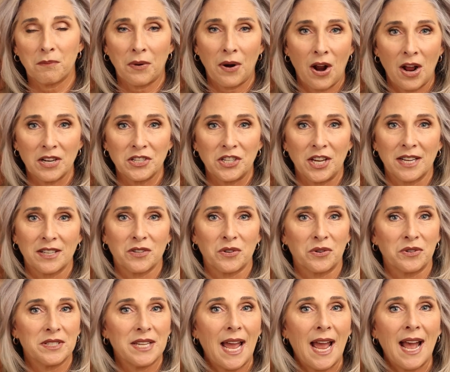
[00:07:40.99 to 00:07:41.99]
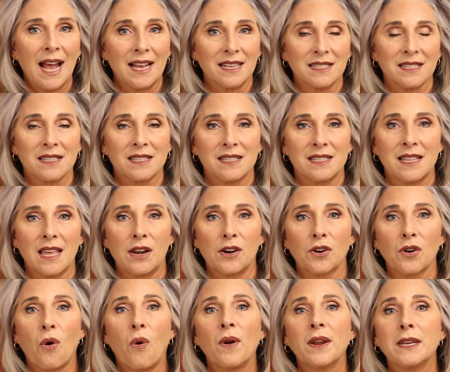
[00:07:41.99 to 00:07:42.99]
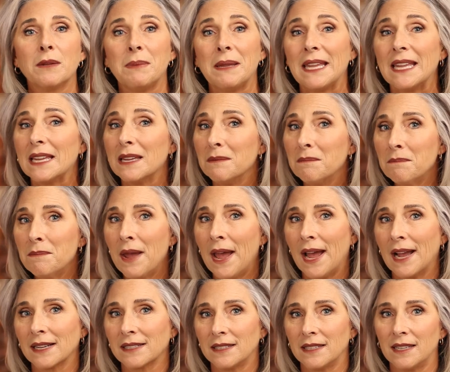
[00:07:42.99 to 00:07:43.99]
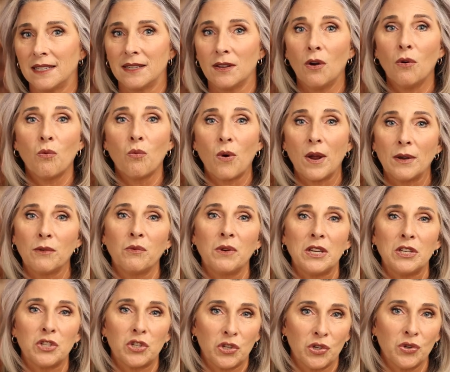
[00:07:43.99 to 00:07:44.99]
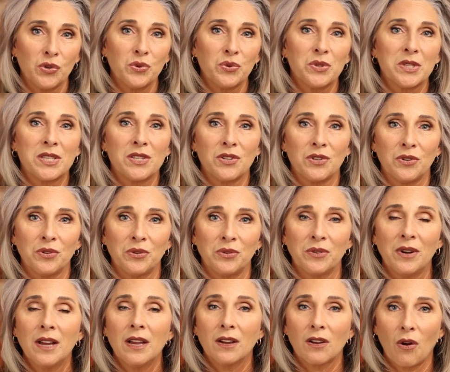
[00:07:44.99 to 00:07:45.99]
projects or tasks that are going to be impacted when we choose to